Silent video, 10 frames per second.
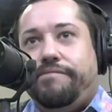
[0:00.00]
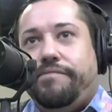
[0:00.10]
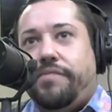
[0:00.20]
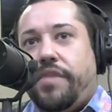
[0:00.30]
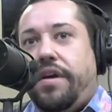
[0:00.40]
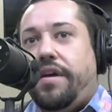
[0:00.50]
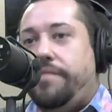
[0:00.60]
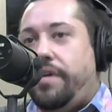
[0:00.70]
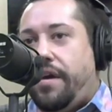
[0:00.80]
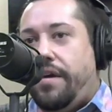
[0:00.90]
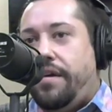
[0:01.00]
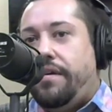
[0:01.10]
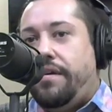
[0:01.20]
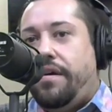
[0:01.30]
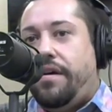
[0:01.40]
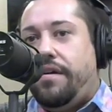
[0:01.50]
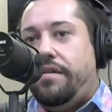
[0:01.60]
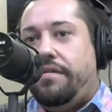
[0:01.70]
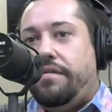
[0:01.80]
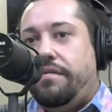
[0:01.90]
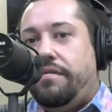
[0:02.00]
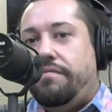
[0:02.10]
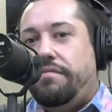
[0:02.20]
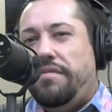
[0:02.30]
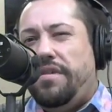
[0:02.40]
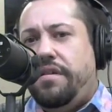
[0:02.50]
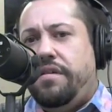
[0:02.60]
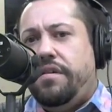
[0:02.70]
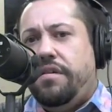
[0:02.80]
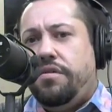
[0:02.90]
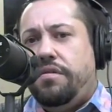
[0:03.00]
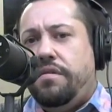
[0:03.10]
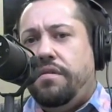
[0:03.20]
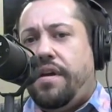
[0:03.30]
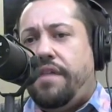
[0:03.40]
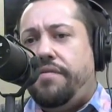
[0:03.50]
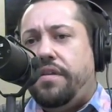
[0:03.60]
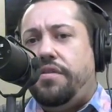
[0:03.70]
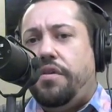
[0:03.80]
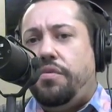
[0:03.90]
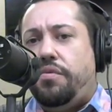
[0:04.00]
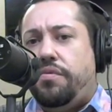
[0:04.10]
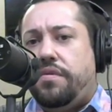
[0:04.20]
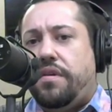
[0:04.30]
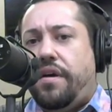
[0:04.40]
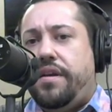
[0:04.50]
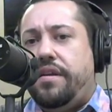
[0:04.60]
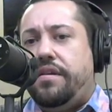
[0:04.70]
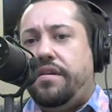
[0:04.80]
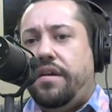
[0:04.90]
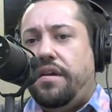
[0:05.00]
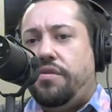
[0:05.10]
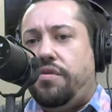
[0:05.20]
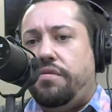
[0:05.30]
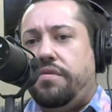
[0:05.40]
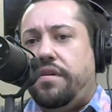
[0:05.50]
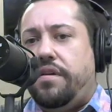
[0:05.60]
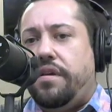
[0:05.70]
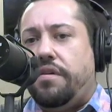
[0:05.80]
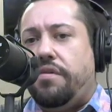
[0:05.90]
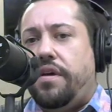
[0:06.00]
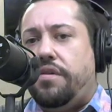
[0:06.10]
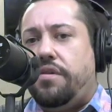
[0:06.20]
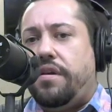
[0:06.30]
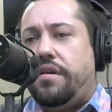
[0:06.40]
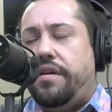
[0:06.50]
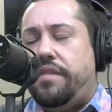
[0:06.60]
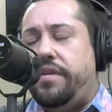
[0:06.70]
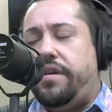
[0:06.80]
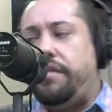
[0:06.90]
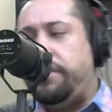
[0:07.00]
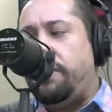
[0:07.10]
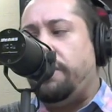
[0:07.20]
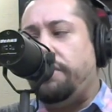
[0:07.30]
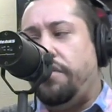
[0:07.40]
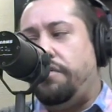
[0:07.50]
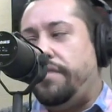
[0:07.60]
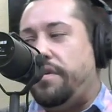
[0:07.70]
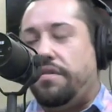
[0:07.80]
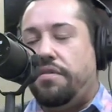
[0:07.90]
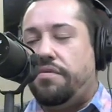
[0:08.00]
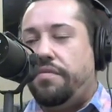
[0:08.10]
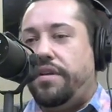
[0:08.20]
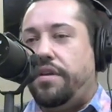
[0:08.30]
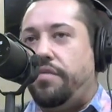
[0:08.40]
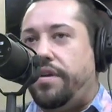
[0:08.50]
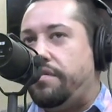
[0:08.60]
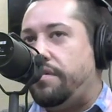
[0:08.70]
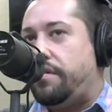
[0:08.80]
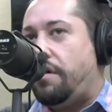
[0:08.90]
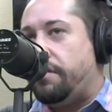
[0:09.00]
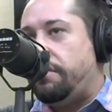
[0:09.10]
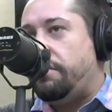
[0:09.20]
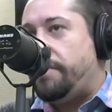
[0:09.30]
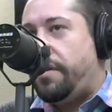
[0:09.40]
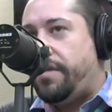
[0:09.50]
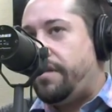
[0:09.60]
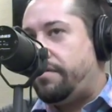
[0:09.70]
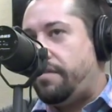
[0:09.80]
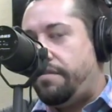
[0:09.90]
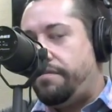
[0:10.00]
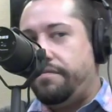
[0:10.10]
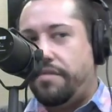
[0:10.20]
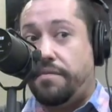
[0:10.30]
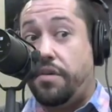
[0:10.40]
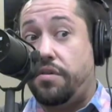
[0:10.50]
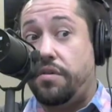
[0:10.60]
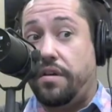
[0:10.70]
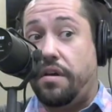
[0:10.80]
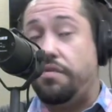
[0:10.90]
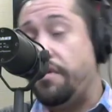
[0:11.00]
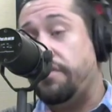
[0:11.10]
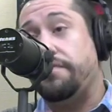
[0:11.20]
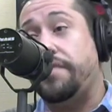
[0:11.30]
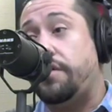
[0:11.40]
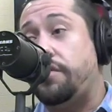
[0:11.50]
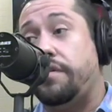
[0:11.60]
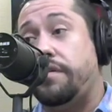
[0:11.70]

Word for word: I am gay, and having those identity issues at a younger age kind of led me down a dark road because there was really no one else to talk to about that stuff, especially on the reservation.